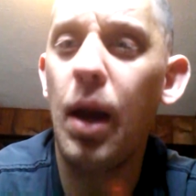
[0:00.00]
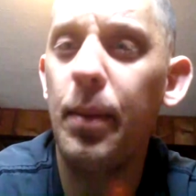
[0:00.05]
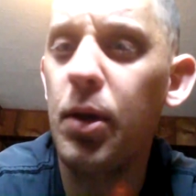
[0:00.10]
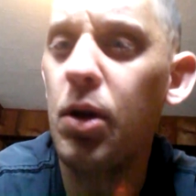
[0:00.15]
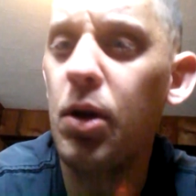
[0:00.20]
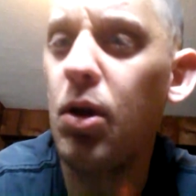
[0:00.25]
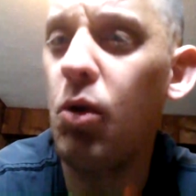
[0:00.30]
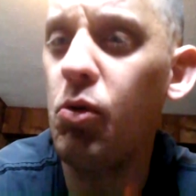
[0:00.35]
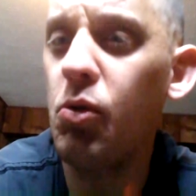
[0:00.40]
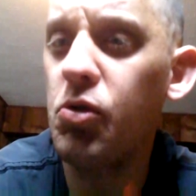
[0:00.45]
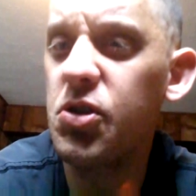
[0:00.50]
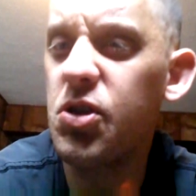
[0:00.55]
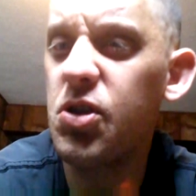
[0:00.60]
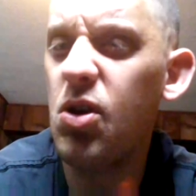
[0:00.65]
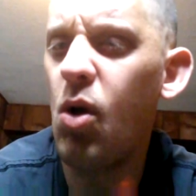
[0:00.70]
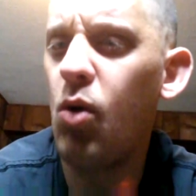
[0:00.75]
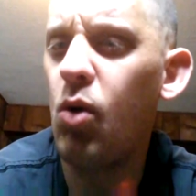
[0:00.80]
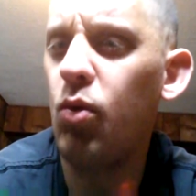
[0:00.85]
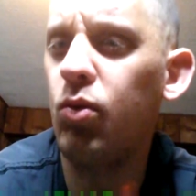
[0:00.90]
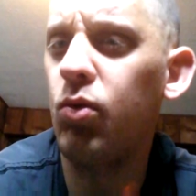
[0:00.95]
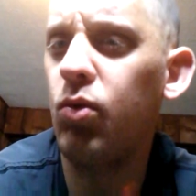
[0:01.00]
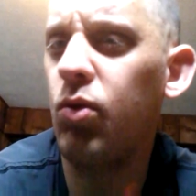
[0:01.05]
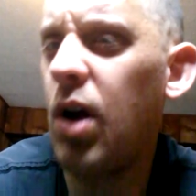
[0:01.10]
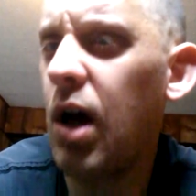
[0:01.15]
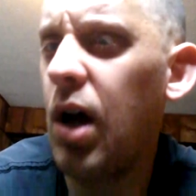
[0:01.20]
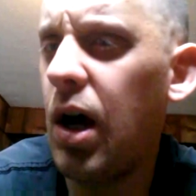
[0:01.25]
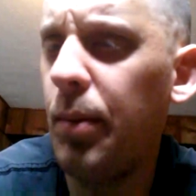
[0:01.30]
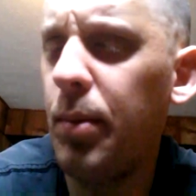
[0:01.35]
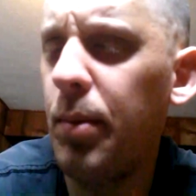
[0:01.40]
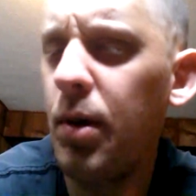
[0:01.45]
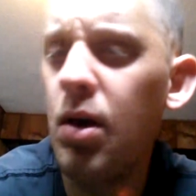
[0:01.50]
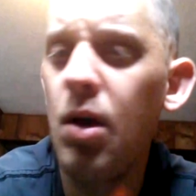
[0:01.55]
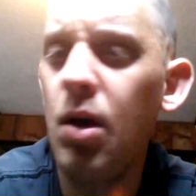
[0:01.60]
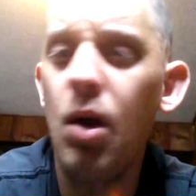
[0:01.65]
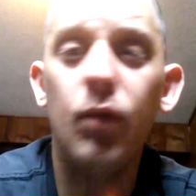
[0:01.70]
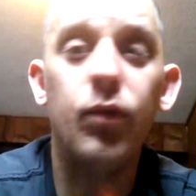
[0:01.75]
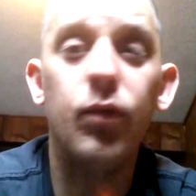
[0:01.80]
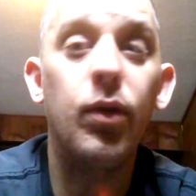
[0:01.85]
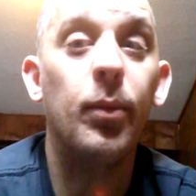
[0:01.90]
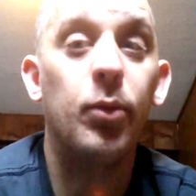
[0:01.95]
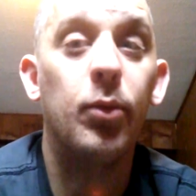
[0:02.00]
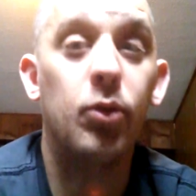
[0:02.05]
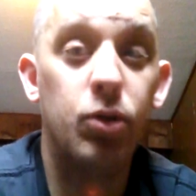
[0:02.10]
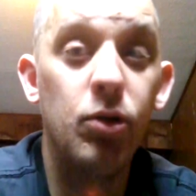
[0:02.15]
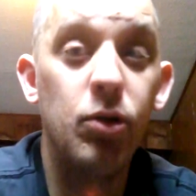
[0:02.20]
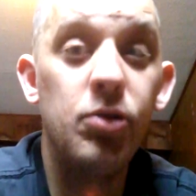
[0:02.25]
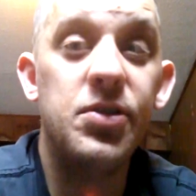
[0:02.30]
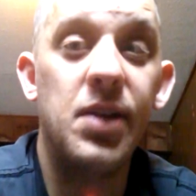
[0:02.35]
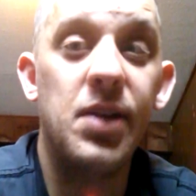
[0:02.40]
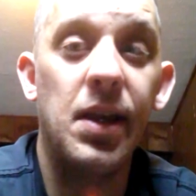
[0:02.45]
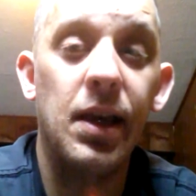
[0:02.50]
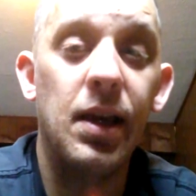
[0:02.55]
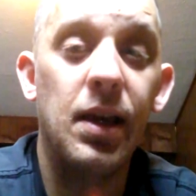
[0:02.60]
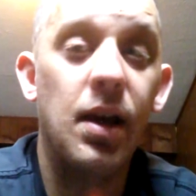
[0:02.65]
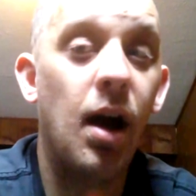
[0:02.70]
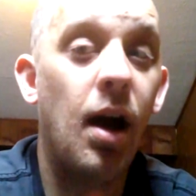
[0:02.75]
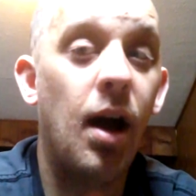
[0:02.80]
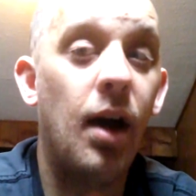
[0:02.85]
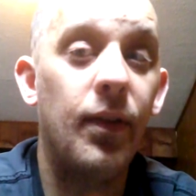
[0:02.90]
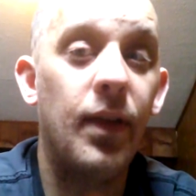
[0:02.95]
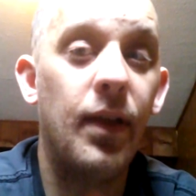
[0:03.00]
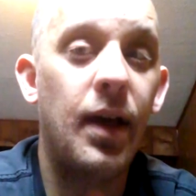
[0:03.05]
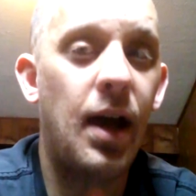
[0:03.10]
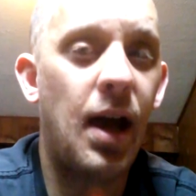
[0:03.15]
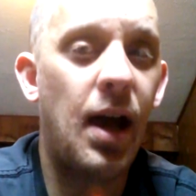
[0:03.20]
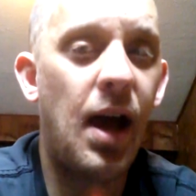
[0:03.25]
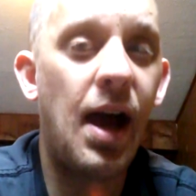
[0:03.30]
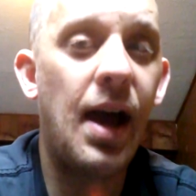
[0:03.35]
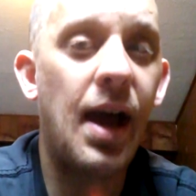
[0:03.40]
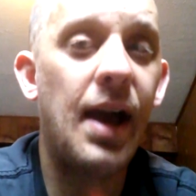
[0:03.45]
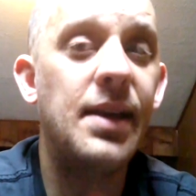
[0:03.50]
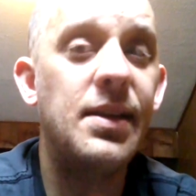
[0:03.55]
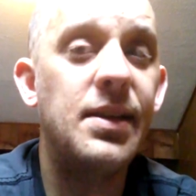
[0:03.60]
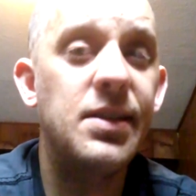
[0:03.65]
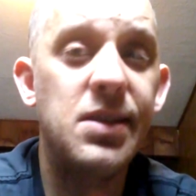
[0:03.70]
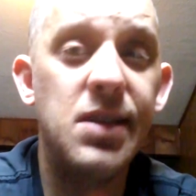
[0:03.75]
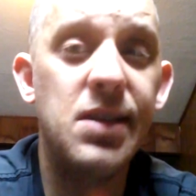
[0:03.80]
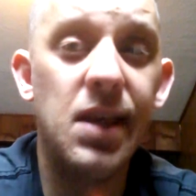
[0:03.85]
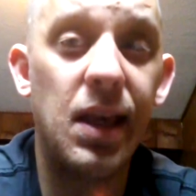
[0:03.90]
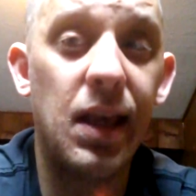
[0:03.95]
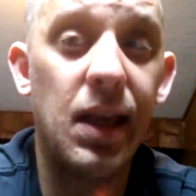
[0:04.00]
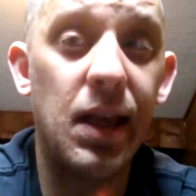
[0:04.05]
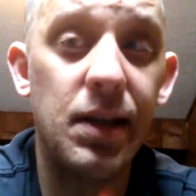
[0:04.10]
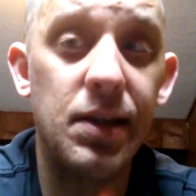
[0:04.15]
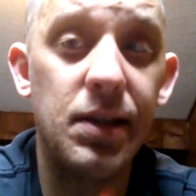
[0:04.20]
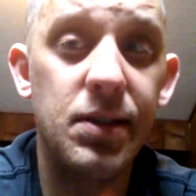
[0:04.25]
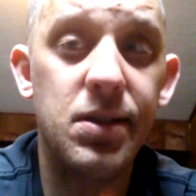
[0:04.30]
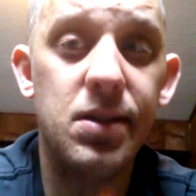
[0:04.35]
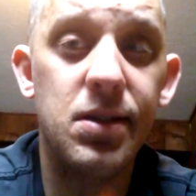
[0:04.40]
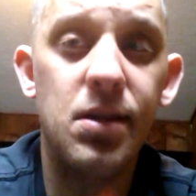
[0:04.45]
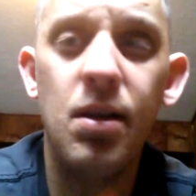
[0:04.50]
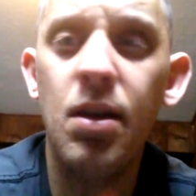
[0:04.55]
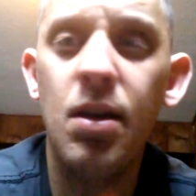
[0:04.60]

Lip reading: your host, Rob, from Cruising on the High Seas.